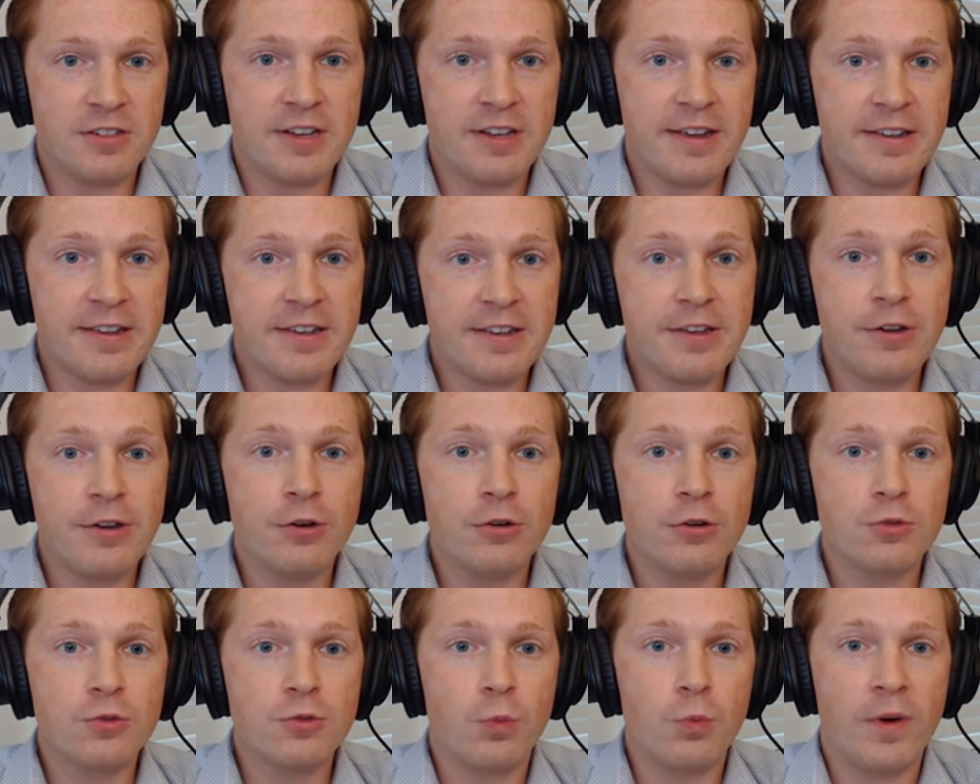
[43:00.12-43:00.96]
to say,
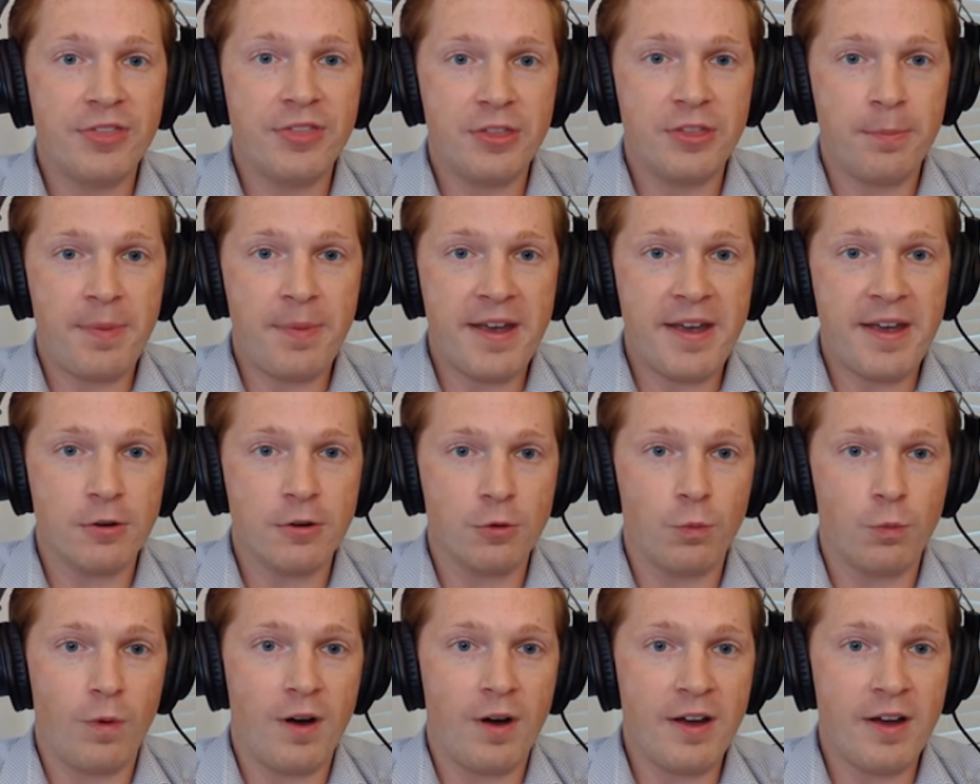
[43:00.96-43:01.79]
here's what the
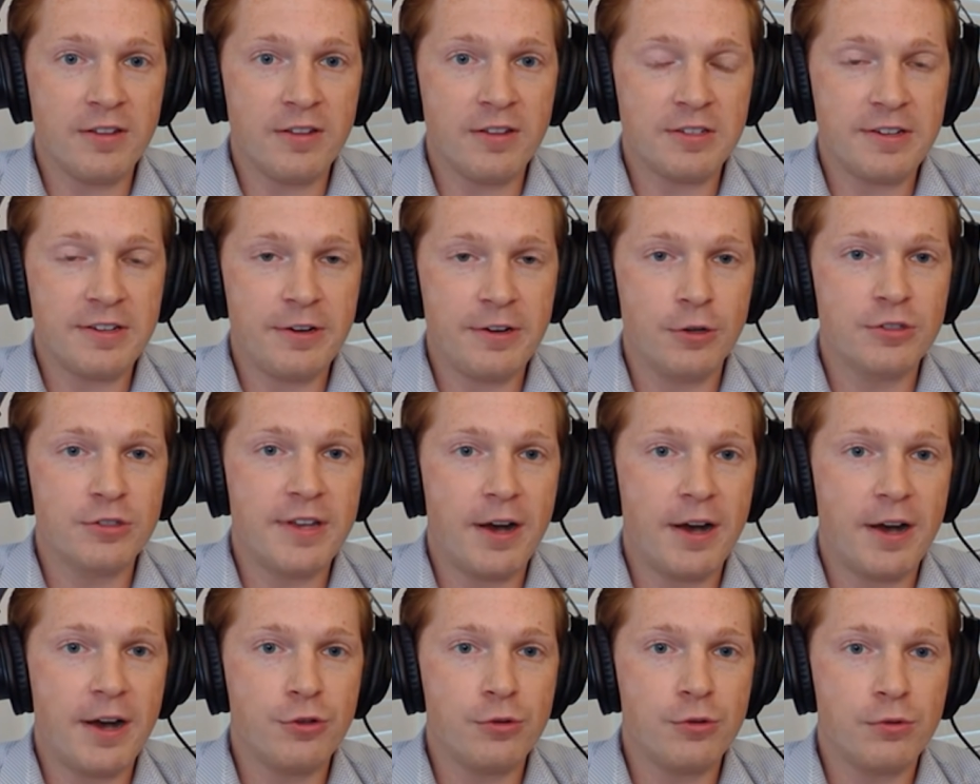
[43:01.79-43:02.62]
payer wants and here's
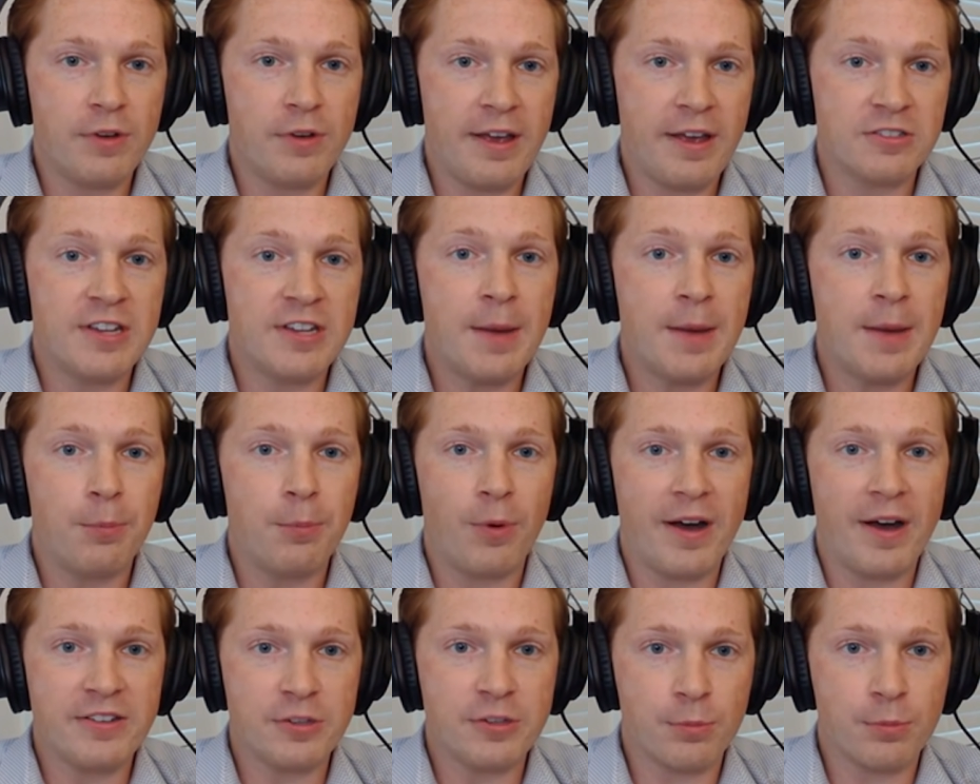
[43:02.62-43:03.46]
how you, a
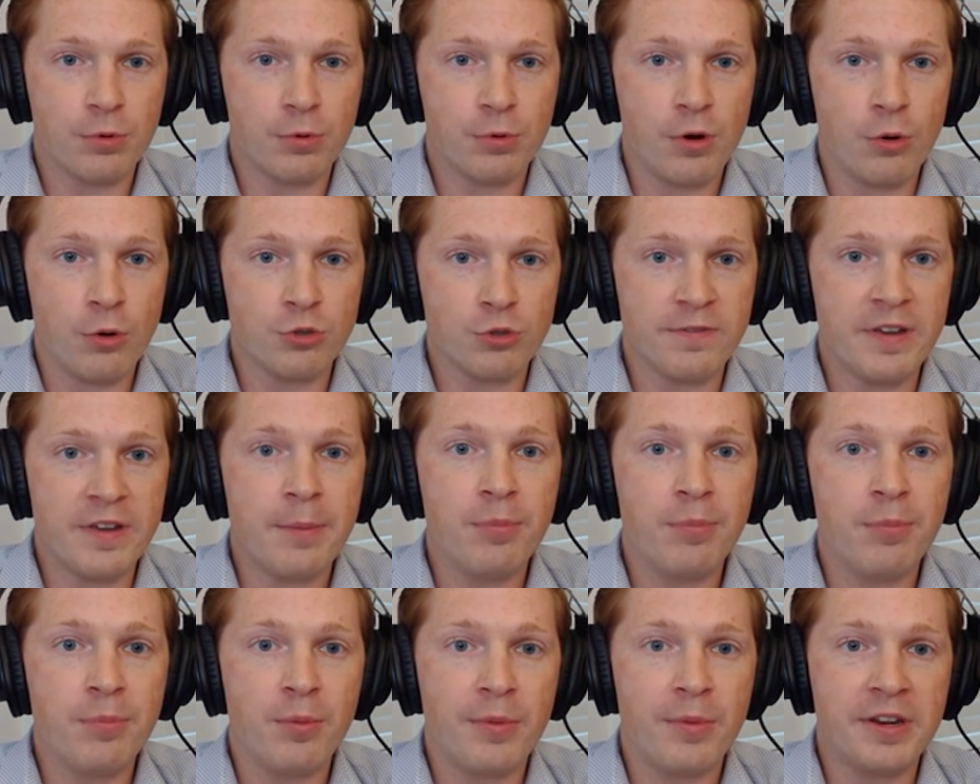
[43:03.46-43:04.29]
stepwise approach of
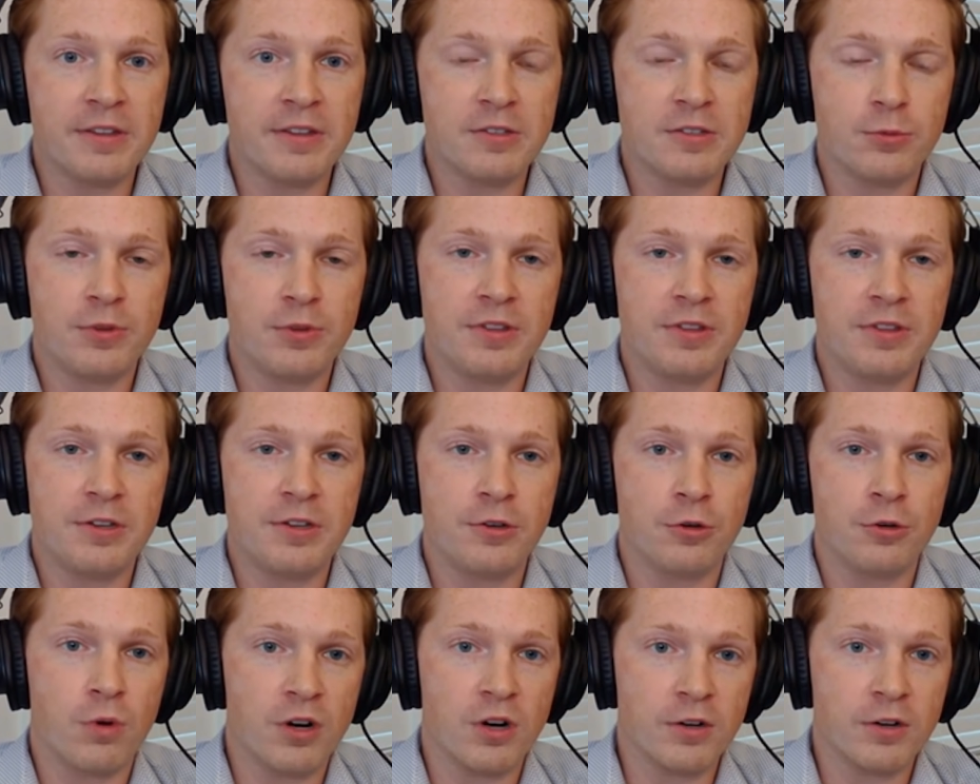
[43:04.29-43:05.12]
implementing this within
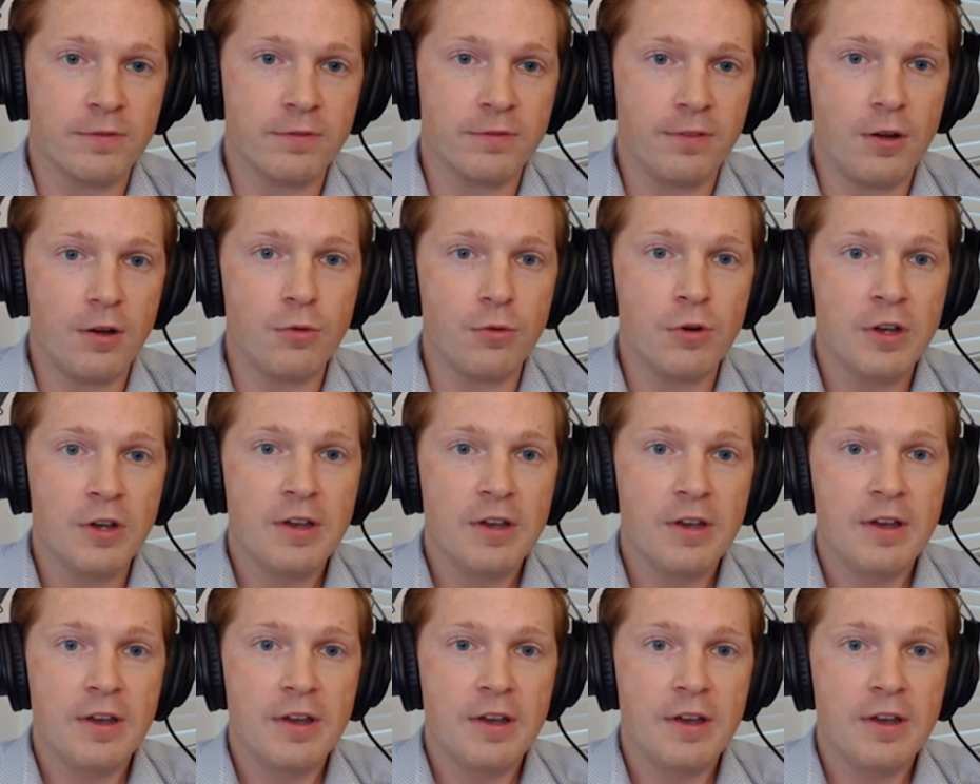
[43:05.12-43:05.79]
your workflow.